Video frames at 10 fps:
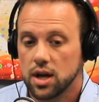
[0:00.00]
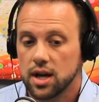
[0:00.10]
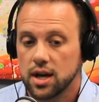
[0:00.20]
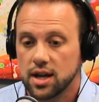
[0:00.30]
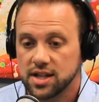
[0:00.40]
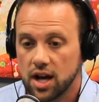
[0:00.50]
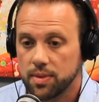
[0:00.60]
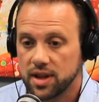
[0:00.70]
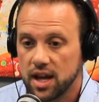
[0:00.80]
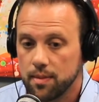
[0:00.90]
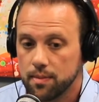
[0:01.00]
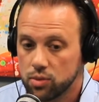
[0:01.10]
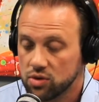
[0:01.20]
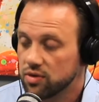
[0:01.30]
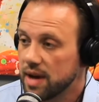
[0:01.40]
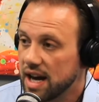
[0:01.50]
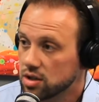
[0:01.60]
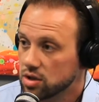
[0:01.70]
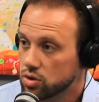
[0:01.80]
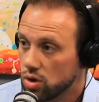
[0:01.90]
is helping them move it back to
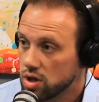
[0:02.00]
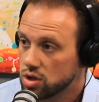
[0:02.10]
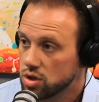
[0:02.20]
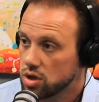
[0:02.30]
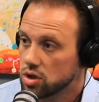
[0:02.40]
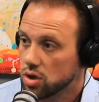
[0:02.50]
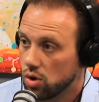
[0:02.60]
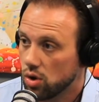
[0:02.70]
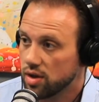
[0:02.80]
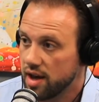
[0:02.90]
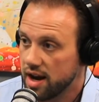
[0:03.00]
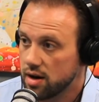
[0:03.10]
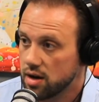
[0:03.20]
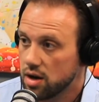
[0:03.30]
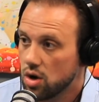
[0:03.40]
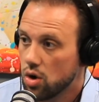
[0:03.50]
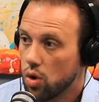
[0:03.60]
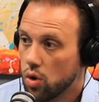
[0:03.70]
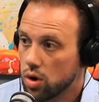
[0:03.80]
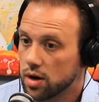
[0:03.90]
storage to hold there,
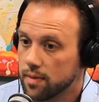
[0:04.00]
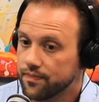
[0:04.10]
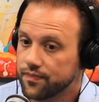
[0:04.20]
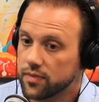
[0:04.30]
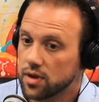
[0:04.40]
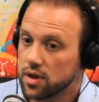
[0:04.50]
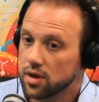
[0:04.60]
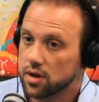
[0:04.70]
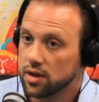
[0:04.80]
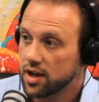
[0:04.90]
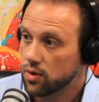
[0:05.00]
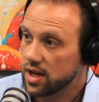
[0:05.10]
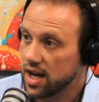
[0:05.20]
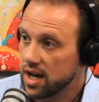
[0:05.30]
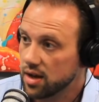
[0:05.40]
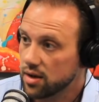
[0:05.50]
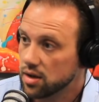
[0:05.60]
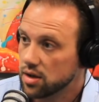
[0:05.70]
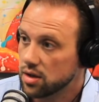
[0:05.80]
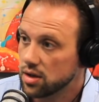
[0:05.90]
or liquidating,
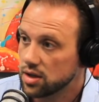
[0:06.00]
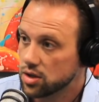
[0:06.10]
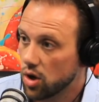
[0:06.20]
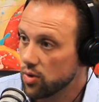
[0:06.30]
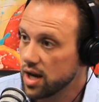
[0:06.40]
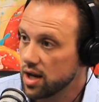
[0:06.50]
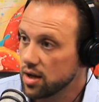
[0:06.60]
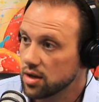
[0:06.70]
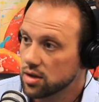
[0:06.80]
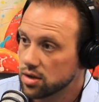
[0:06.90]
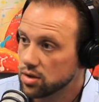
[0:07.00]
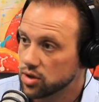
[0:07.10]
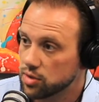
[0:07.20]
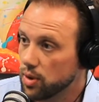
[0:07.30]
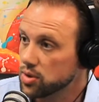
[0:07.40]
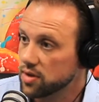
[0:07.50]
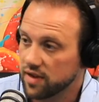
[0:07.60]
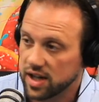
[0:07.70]
donating, disposing it.